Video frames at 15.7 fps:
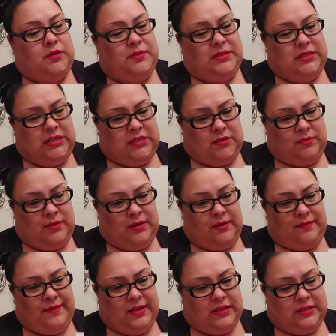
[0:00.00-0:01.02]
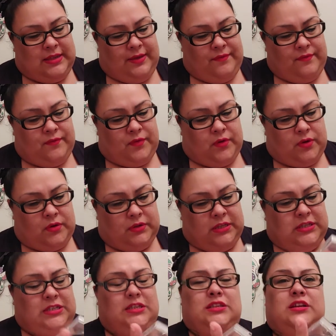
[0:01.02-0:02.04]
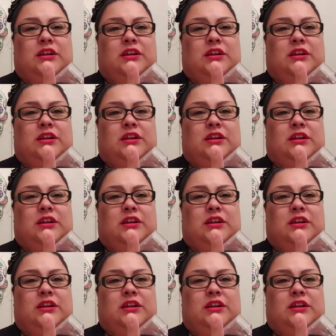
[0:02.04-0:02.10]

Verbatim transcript: was this one? Avenged Sevenfold. This is